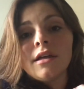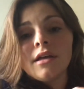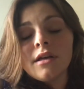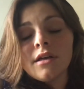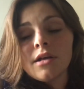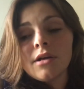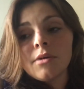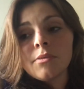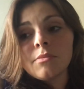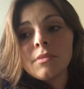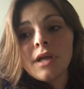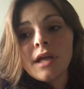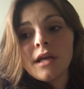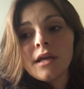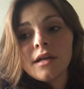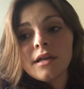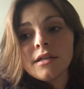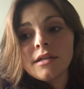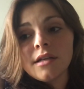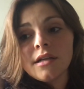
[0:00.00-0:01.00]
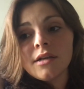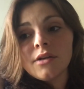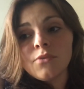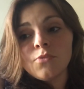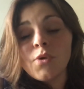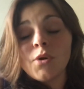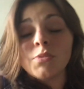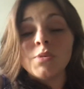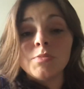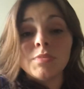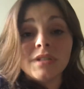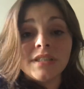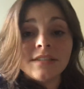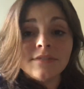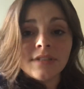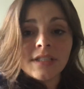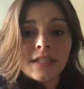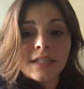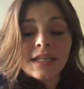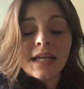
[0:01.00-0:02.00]
um, and what we
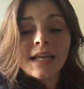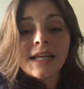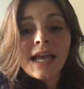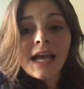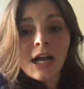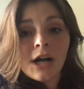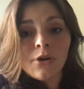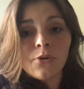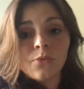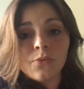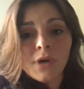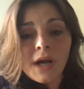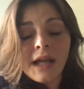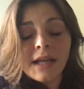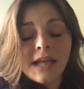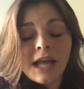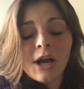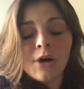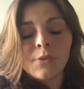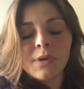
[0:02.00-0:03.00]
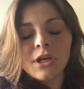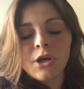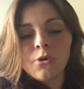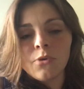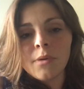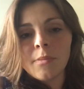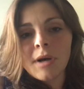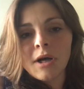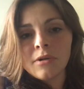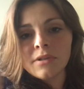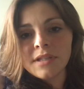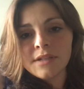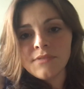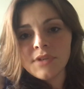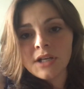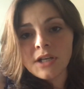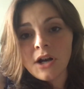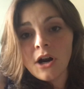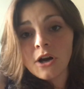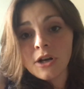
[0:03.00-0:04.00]
believe in, and how, and how we go about
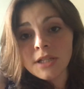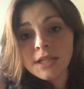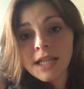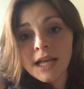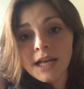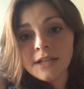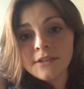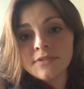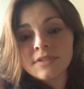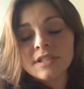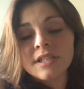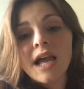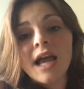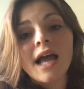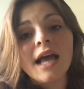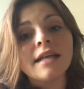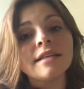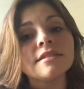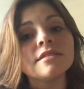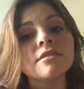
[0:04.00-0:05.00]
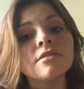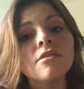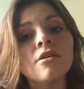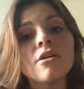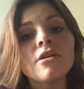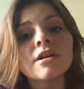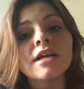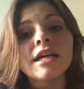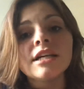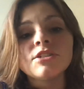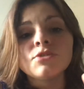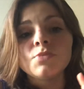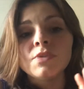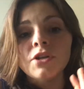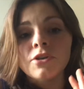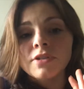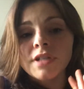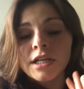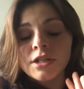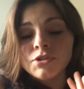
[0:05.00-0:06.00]
living our lives. As long as
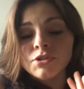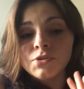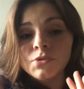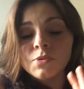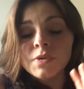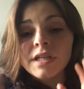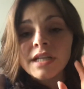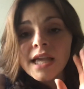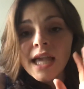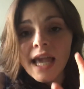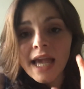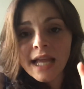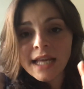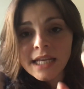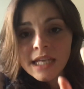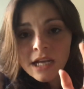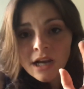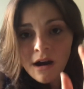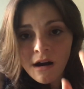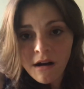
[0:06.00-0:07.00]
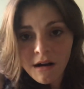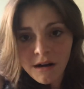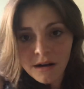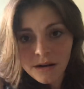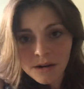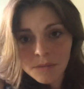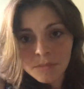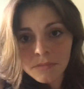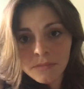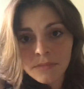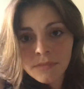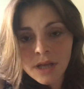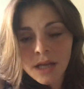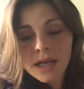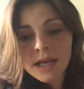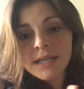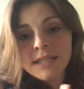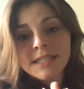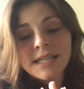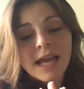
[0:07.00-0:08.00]
we are not doing any harm
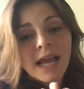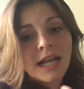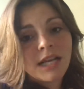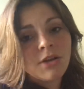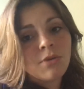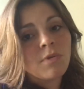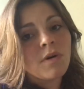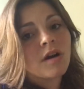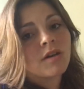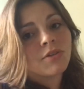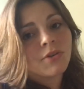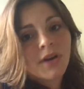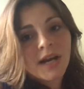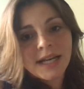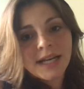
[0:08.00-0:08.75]
to anyone or